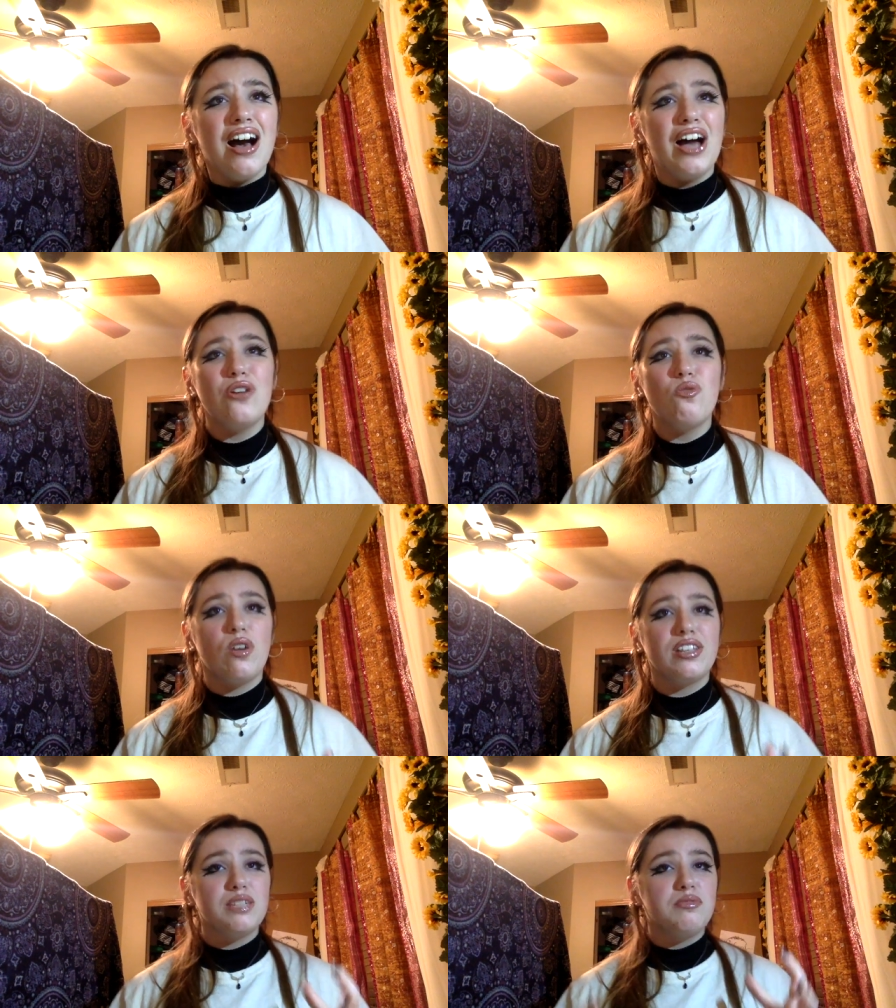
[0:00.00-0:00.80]
I don't
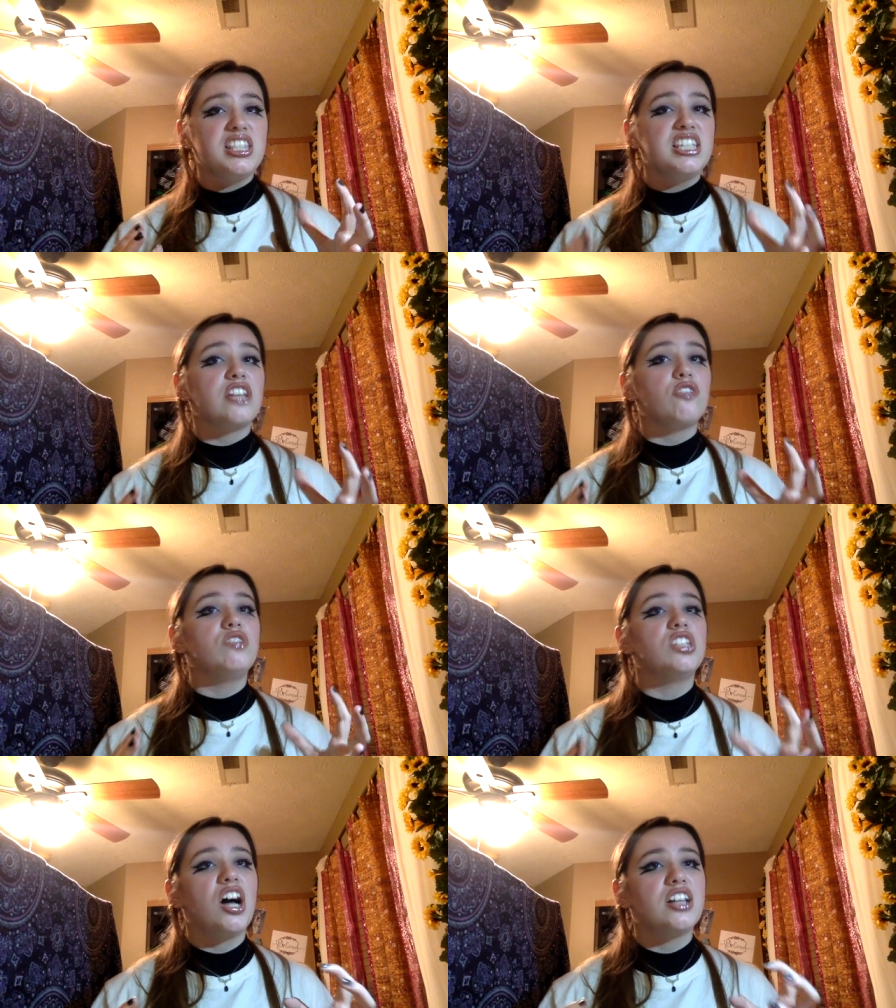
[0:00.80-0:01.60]
want to be the
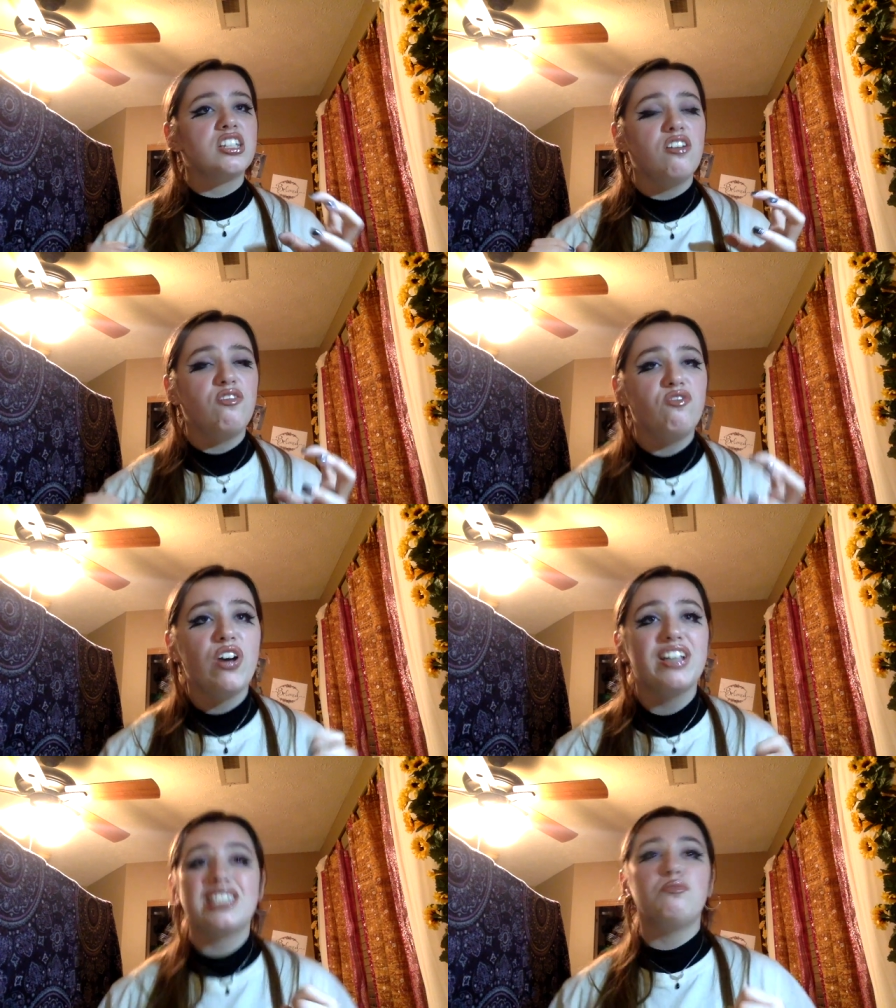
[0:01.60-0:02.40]
yellow dot of
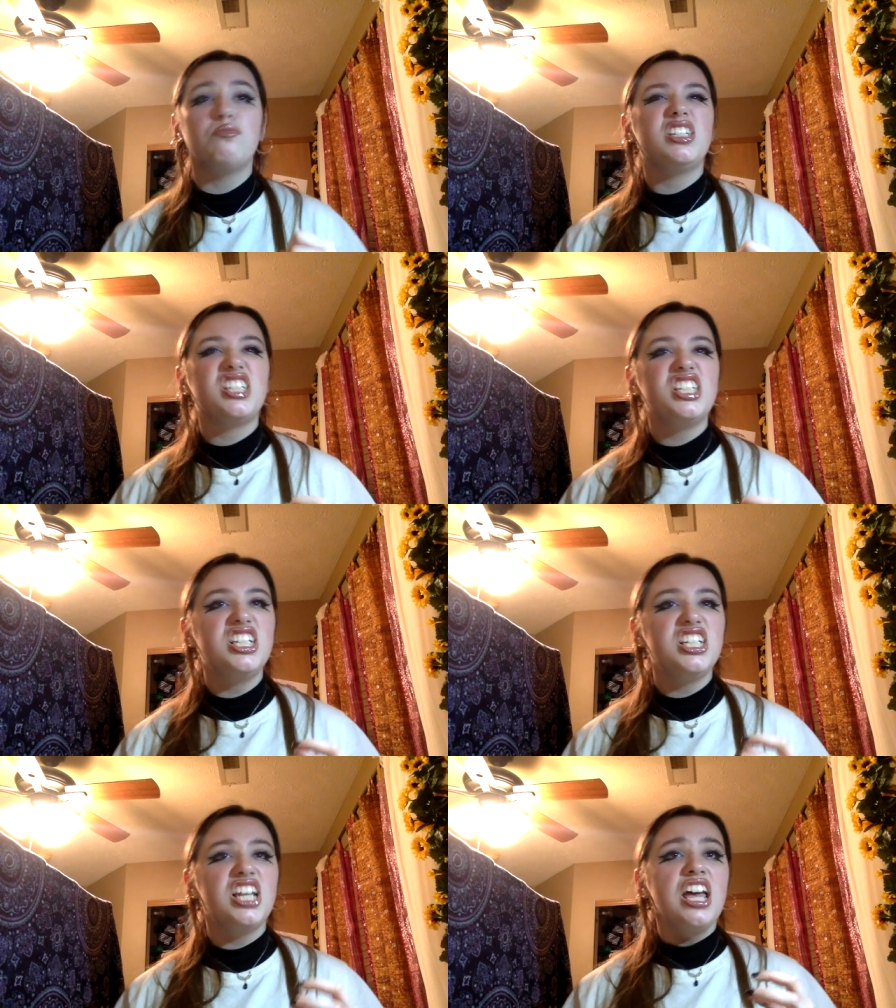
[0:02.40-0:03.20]
fuzz to be
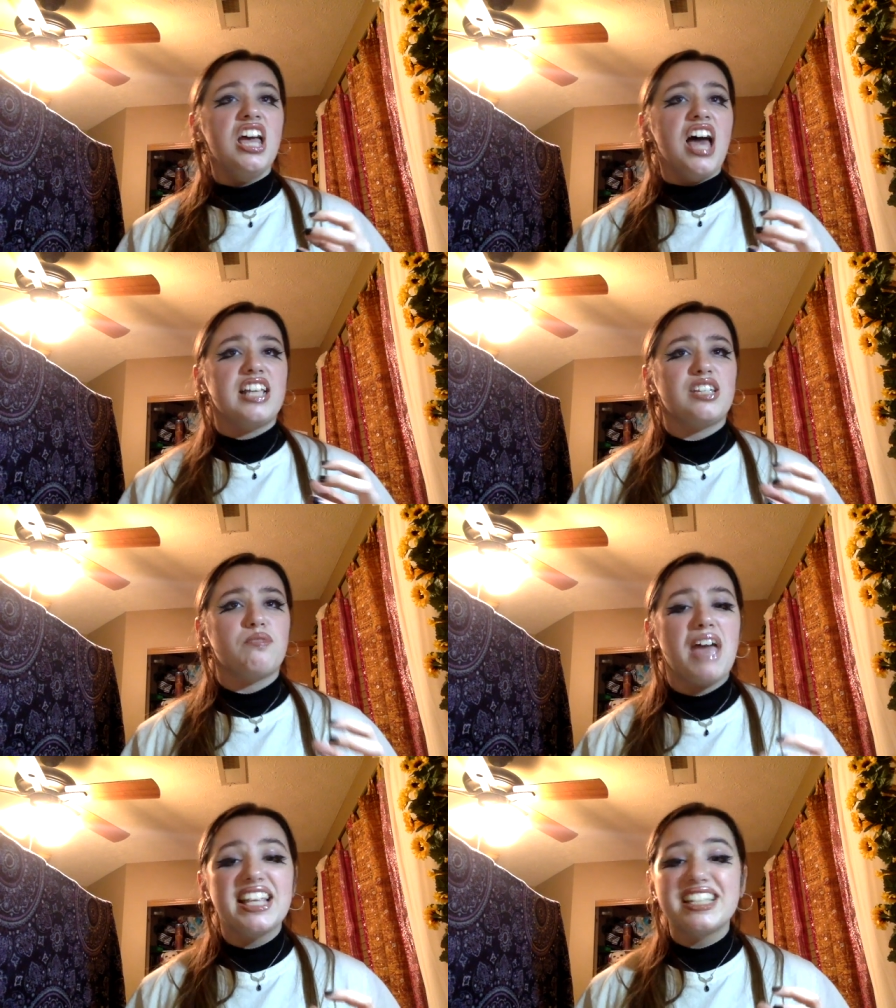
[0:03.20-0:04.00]
seen as a
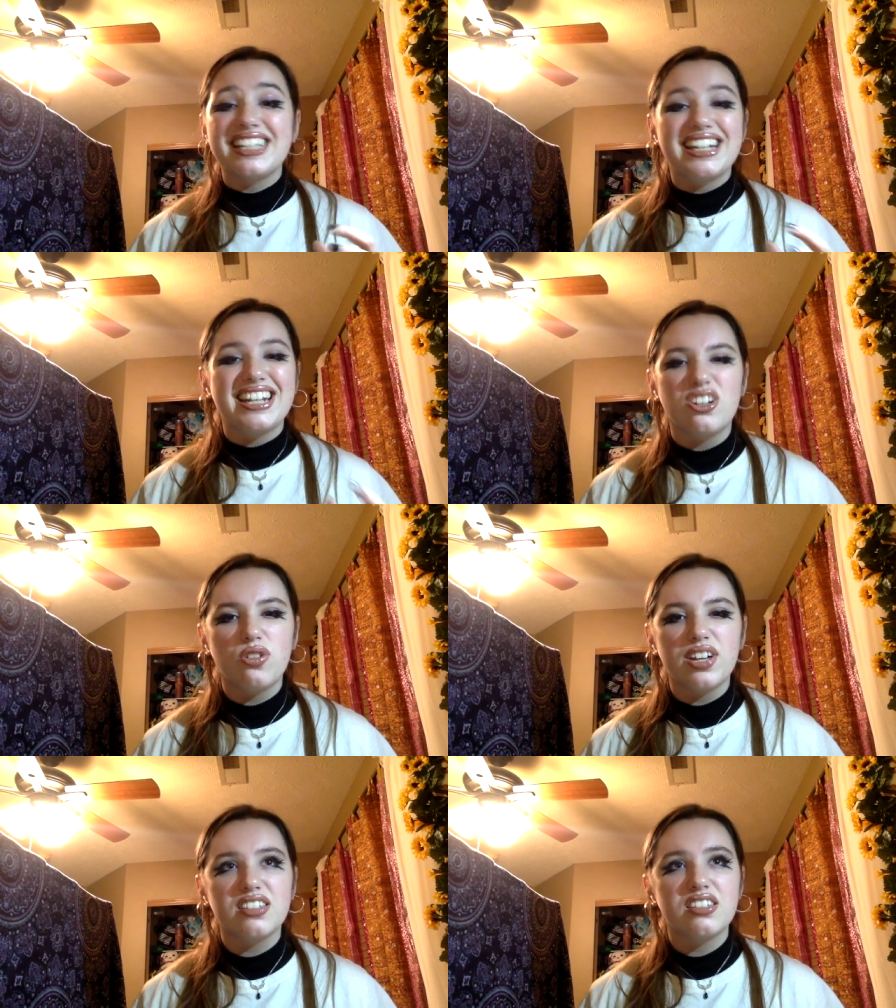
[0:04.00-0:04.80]
pest and an
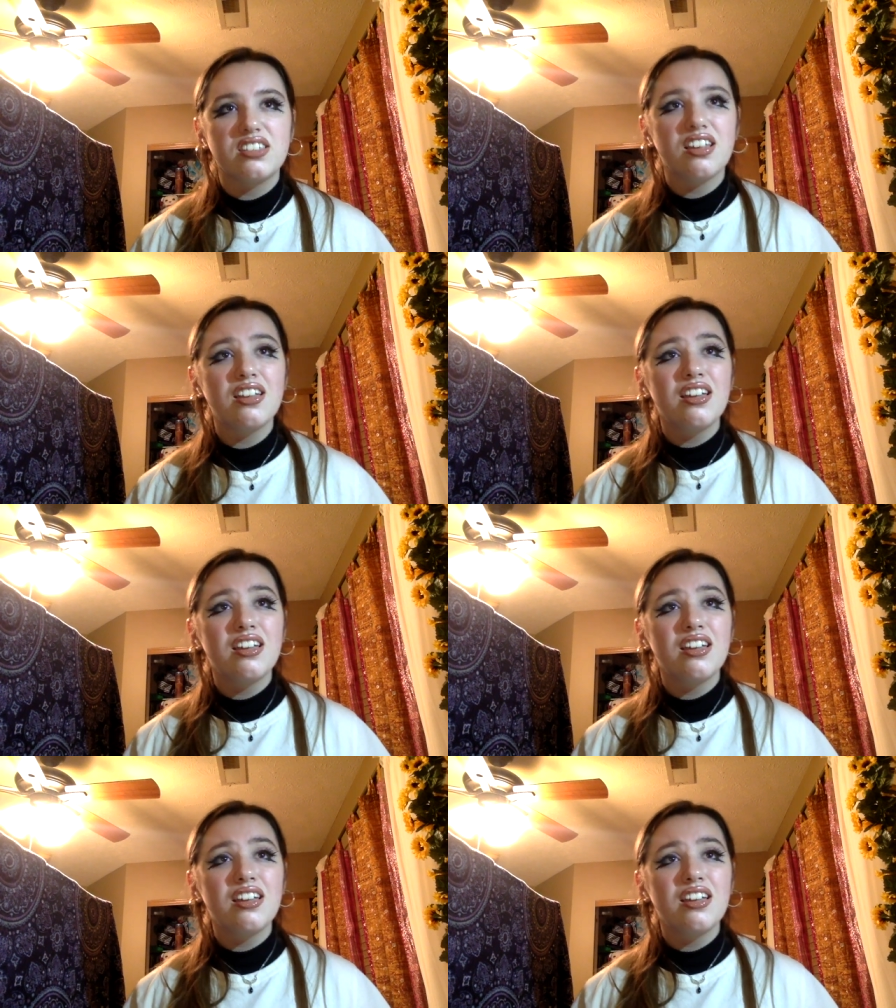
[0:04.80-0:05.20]
annoyance